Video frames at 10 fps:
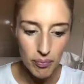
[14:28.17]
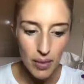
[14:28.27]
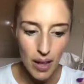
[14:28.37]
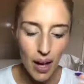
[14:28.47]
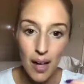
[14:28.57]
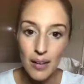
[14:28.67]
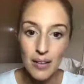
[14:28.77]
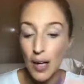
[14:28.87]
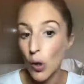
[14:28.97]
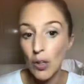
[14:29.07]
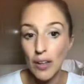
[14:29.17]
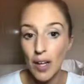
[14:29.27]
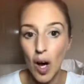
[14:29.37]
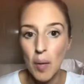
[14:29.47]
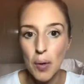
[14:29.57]
And they call it the
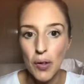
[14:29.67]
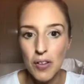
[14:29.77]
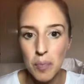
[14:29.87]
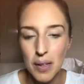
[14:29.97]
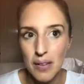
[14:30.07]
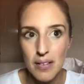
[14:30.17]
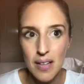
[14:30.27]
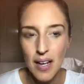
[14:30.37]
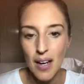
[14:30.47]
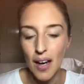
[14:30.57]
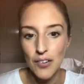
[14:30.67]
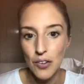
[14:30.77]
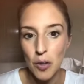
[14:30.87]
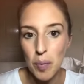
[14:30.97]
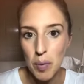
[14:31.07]
car bonus because, I don't
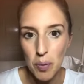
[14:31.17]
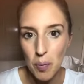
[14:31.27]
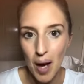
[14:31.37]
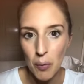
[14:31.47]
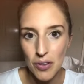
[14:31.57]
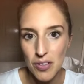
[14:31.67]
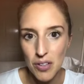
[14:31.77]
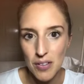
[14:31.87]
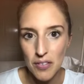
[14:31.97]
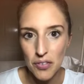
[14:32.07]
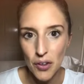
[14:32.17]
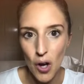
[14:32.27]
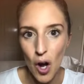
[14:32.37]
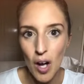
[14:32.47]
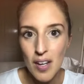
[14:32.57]
know, people might want to use it for a
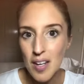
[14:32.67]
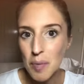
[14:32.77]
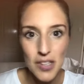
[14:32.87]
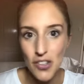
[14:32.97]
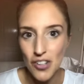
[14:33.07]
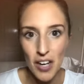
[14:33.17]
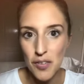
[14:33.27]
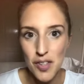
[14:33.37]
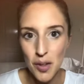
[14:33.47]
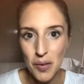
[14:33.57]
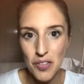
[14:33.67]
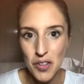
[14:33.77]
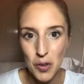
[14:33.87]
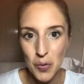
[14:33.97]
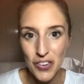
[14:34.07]
car, but you don't have to if you
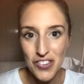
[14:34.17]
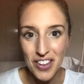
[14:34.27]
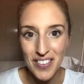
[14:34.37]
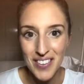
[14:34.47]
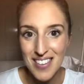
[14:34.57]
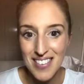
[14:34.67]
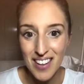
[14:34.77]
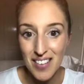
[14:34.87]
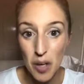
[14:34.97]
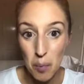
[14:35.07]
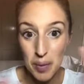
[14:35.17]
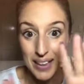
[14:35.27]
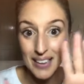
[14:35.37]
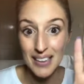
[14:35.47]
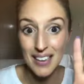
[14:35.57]
don't want to. It's
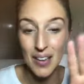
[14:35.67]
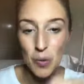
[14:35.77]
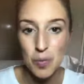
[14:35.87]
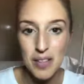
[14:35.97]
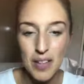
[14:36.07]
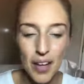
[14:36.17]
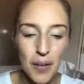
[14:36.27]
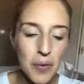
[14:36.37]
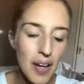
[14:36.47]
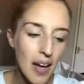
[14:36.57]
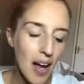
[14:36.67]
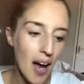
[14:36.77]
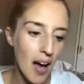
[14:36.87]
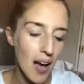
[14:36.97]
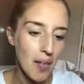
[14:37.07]
completely up to you.
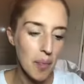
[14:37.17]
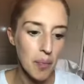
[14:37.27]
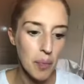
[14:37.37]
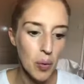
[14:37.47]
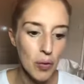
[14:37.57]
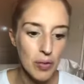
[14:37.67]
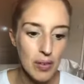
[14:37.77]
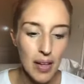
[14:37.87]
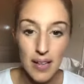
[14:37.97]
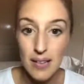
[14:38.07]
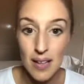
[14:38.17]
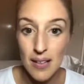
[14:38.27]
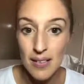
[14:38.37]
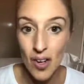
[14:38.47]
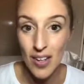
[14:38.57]
But
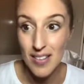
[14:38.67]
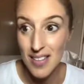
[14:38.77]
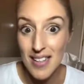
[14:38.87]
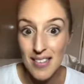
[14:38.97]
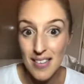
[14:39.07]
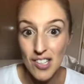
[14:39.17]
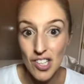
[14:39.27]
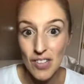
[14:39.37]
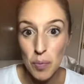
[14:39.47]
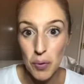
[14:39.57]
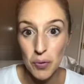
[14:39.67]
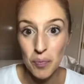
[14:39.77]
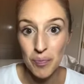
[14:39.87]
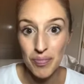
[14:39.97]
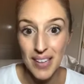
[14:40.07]
it's easy achievable.
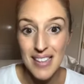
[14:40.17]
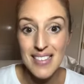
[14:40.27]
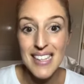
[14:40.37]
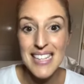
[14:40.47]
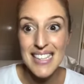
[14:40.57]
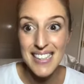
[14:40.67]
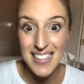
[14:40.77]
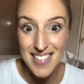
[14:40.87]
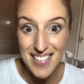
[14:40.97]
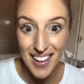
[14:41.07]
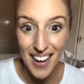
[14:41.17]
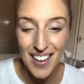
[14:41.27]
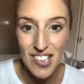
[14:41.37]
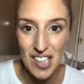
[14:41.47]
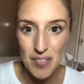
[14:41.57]
It's easy
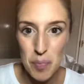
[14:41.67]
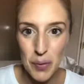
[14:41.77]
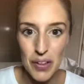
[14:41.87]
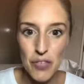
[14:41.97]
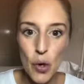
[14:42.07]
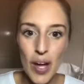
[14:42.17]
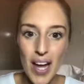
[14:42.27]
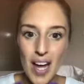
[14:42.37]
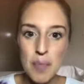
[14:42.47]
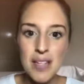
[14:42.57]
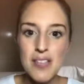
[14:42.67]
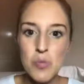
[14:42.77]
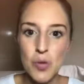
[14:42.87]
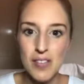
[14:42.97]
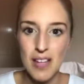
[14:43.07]
achievable. If you're aiming
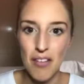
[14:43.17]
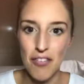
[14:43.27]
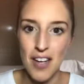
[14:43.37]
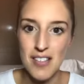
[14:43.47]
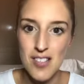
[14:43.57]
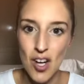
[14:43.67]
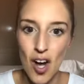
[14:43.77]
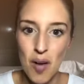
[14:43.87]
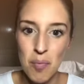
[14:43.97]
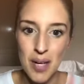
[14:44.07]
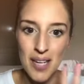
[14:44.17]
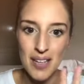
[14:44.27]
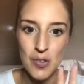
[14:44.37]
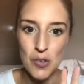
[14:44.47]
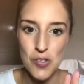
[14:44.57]
towards that fast start and bringing
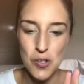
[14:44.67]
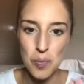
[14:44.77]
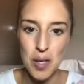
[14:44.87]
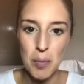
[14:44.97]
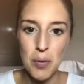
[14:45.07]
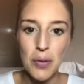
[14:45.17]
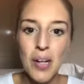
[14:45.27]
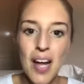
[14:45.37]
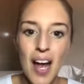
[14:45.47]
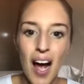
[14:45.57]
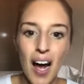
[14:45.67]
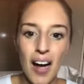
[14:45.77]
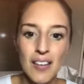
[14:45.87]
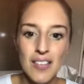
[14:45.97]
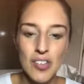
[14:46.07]
in those 2 people,
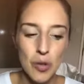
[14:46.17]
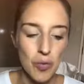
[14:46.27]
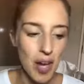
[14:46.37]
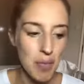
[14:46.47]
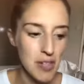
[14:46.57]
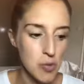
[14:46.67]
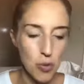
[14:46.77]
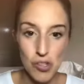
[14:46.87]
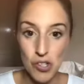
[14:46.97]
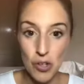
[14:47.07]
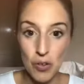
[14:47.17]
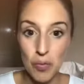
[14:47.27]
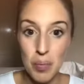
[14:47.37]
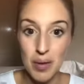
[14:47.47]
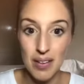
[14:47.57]
and you're aiming towards, you know,
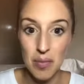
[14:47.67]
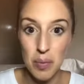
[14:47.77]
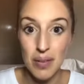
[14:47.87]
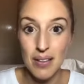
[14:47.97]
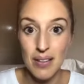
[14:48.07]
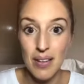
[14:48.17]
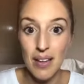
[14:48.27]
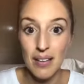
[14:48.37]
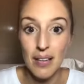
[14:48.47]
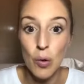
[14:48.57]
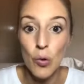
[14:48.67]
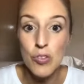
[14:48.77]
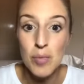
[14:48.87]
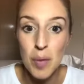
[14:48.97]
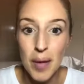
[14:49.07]
building a little
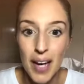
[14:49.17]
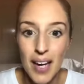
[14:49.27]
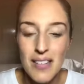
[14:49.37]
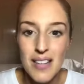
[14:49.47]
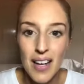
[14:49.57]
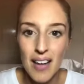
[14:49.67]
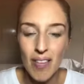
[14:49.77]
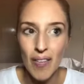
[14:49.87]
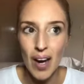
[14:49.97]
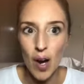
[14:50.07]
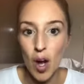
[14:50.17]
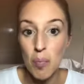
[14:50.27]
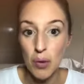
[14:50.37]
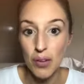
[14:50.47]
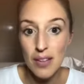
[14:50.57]
customer base, then that car
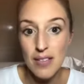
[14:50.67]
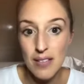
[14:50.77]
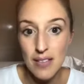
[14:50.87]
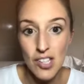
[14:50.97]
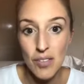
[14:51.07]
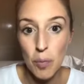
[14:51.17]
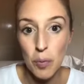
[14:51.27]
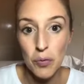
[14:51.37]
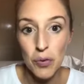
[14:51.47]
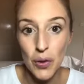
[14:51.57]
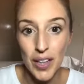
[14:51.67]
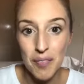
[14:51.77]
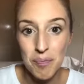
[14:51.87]
bonus is achievable for you.